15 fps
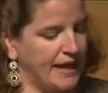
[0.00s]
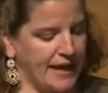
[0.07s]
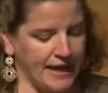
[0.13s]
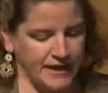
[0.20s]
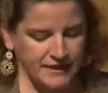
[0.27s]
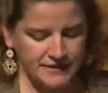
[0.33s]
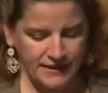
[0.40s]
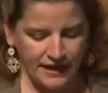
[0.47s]

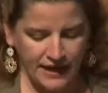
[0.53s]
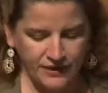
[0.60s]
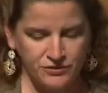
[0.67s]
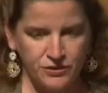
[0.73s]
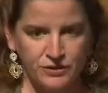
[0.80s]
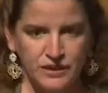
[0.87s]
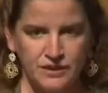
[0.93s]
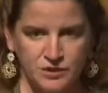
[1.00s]
and
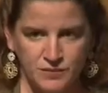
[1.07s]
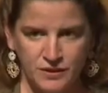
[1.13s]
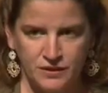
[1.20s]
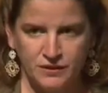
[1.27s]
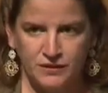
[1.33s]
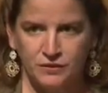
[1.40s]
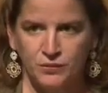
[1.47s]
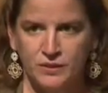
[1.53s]
after each
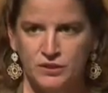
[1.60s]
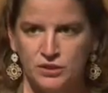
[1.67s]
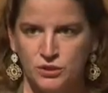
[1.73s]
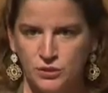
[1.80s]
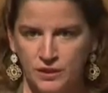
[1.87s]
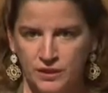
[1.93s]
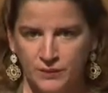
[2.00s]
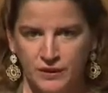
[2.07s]
speaker there'll be a
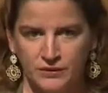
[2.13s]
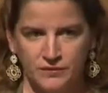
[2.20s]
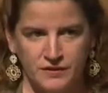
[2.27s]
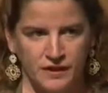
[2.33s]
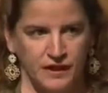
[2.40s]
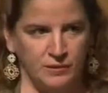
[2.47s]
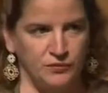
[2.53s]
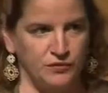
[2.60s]
short amount of
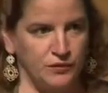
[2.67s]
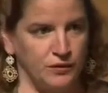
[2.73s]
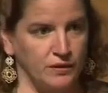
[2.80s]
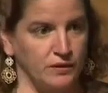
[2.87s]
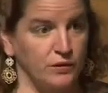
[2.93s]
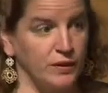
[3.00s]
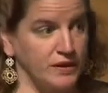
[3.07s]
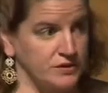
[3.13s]
time for
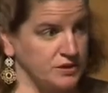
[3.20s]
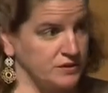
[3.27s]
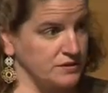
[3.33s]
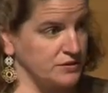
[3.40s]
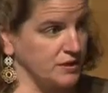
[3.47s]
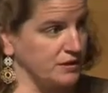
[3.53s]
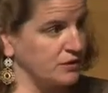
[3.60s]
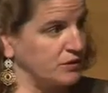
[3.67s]
questions
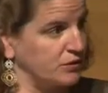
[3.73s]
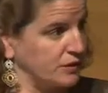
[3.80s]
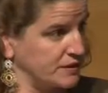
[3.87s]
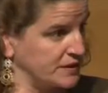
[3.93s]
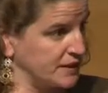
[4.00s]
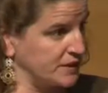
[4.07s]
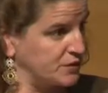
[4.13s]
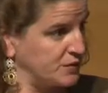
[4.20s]
directed
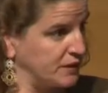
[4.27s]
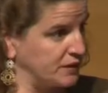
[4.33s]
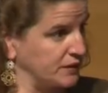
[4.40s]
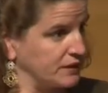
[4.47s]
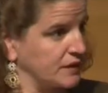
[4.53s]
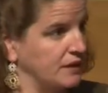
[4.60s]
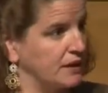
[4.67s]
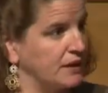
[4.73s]
towards that
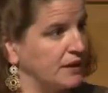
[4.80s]
speaker.